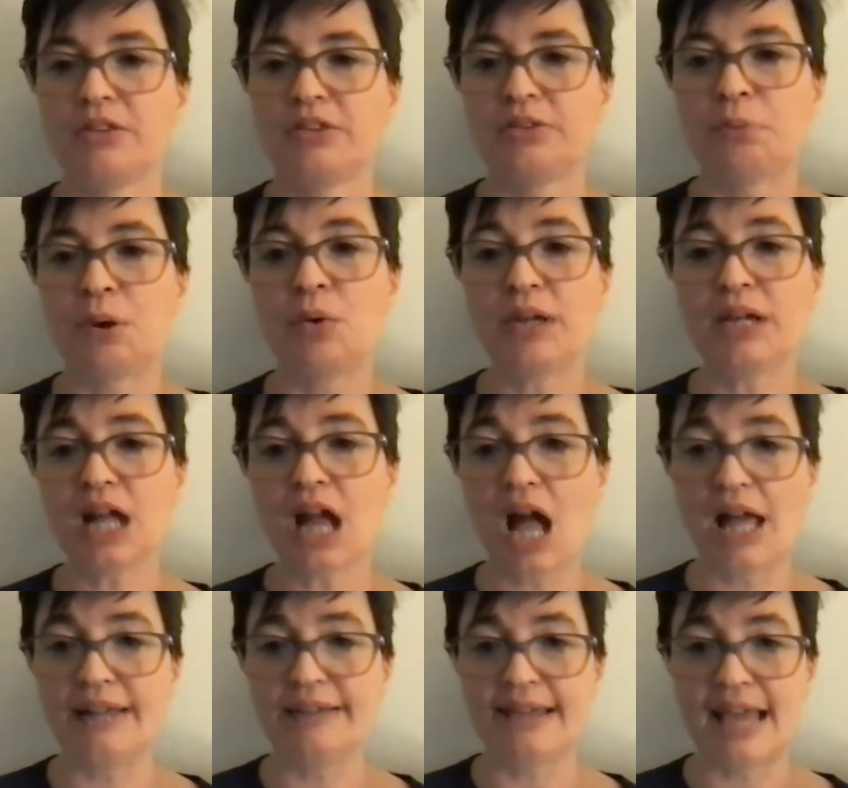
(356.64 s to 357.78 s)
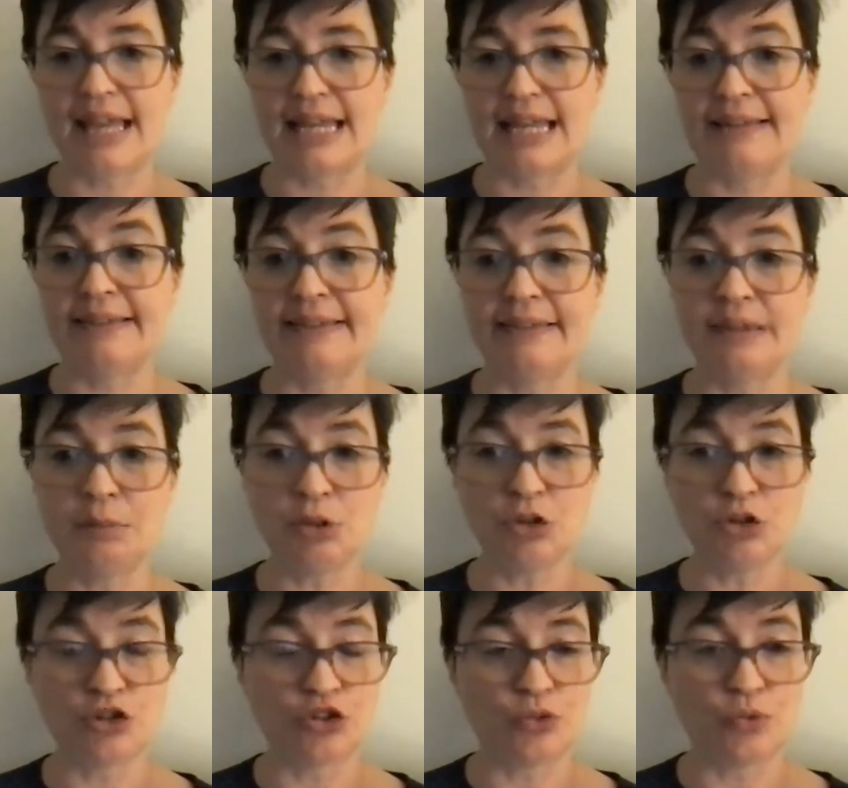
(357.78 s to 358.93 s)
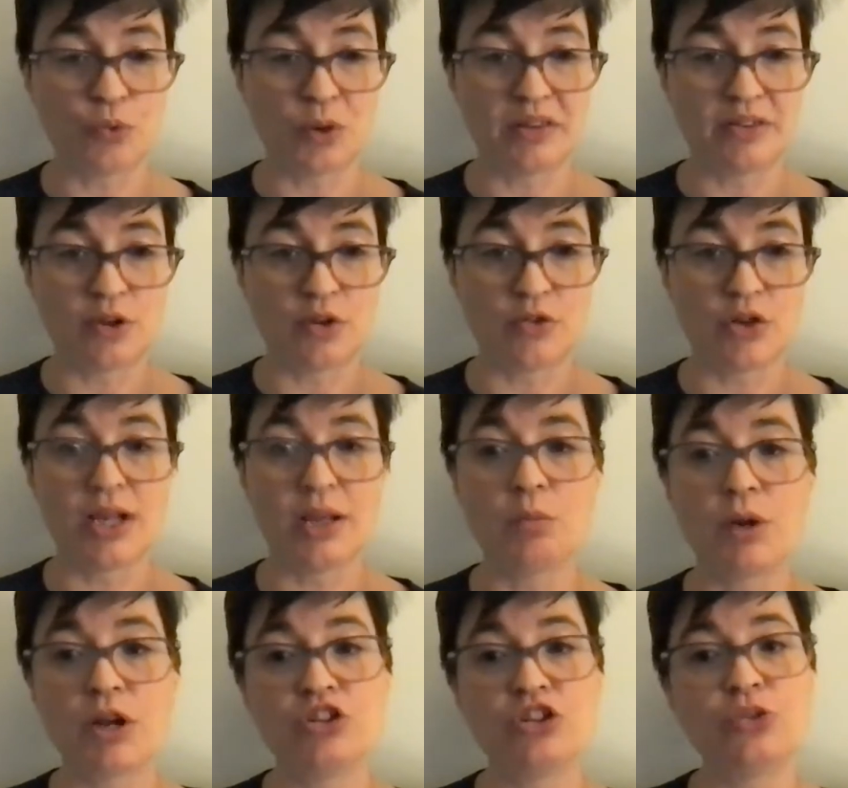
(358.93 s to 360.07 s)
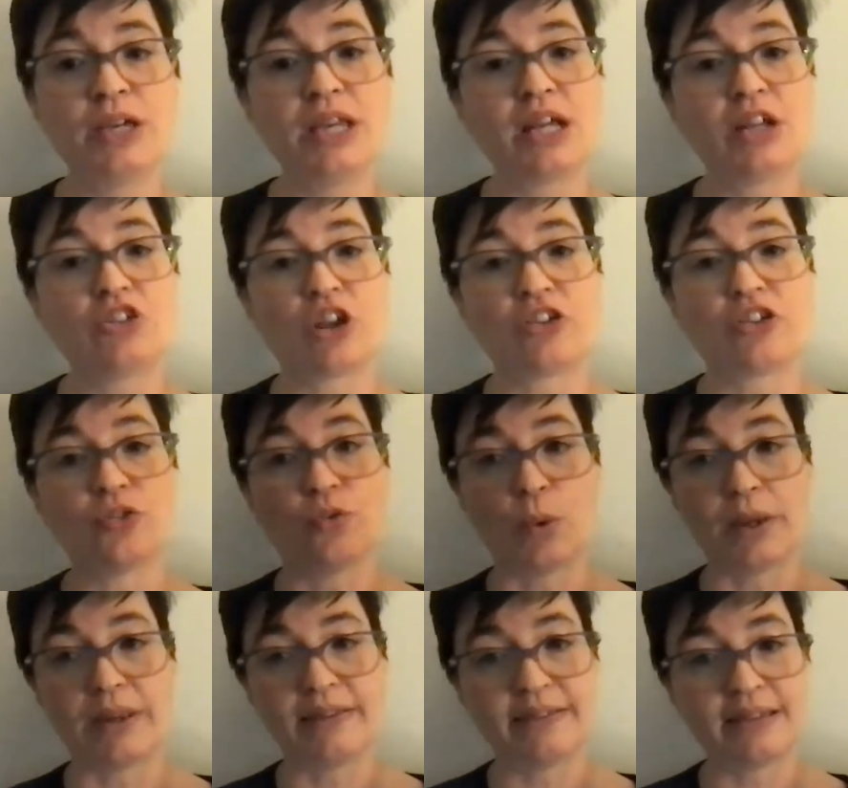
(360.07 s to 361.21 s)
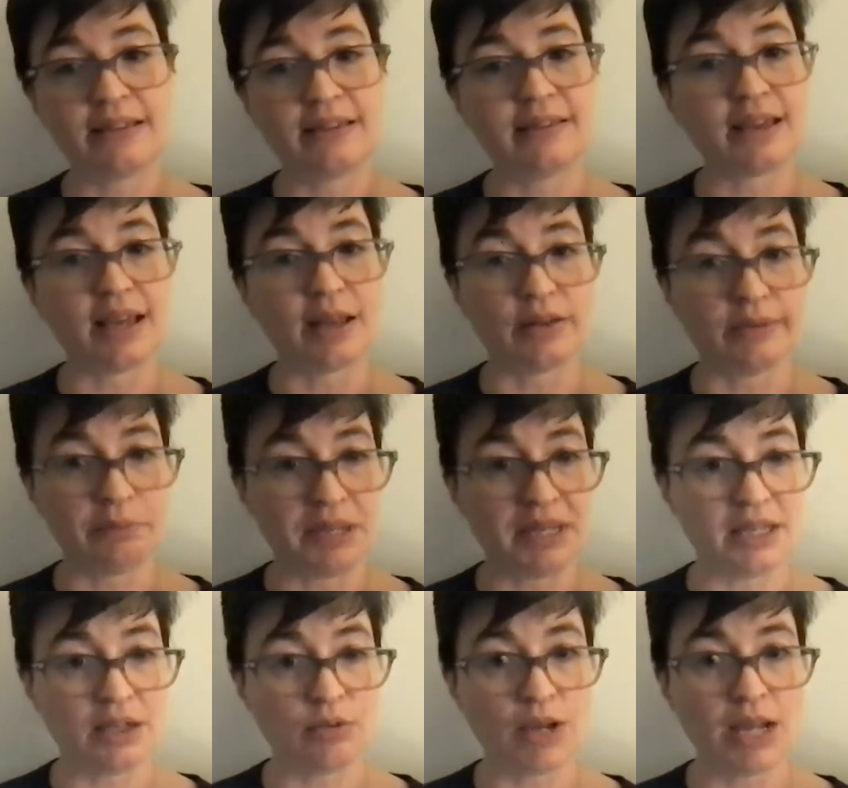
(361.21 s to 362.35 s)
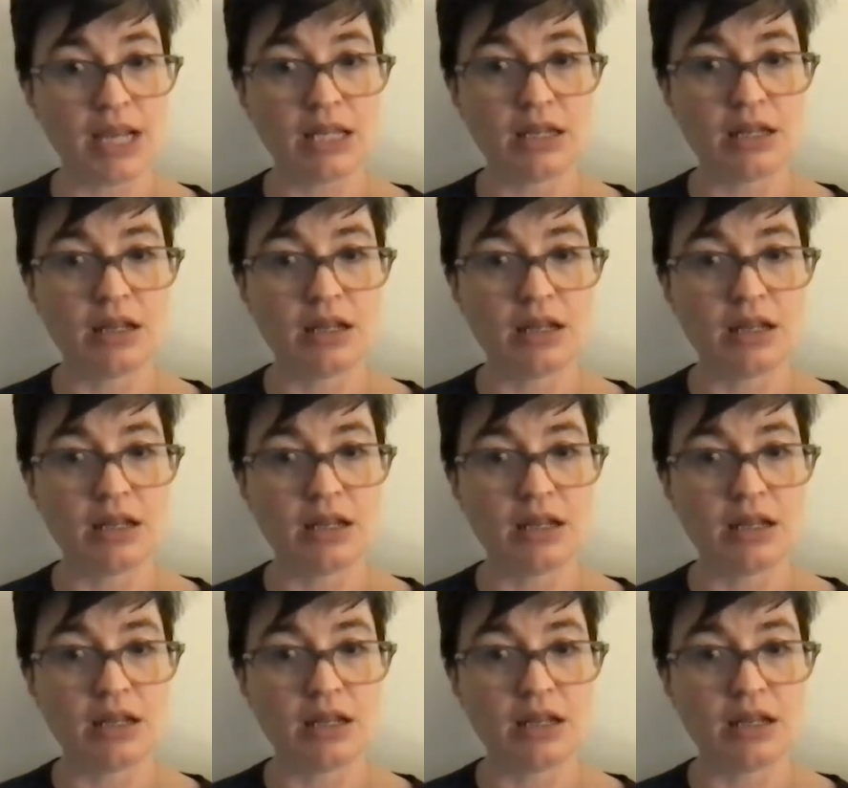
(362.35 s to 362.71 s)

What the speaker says: Spoken content is similar to VoiceOver in where you can adjust voices and speaking rate.